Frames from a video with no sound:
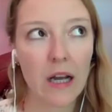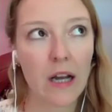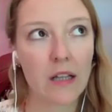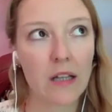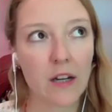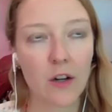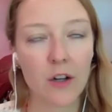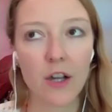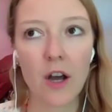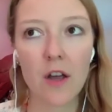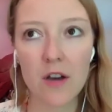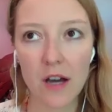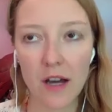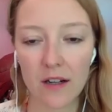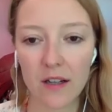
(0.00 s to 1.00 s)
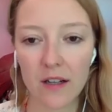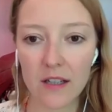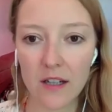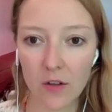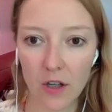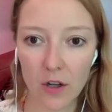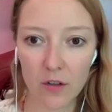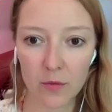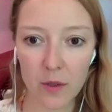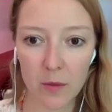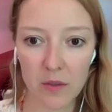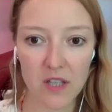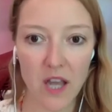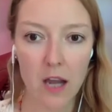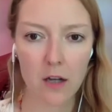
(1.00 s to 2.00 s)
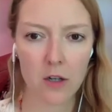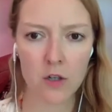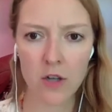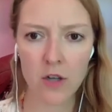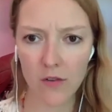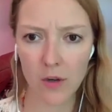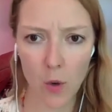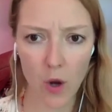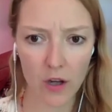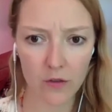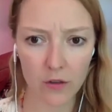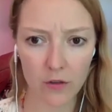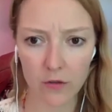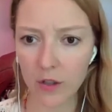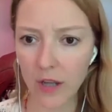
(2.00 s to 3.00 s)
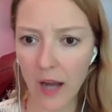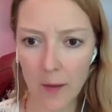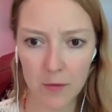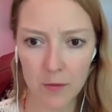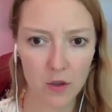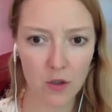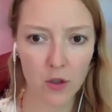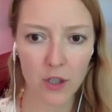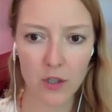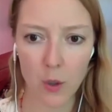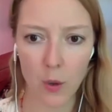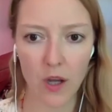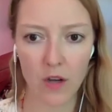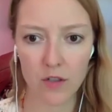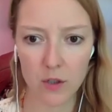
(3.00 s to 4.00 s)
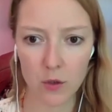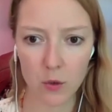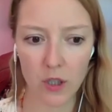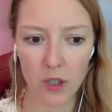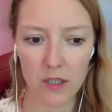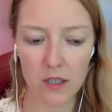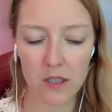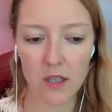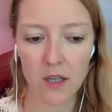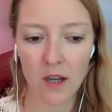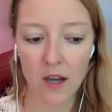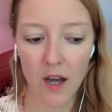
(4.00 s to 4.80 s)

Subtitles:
And then on the other hand, I hear a lot of people saying, never work for free. Absolutely don't ever do this.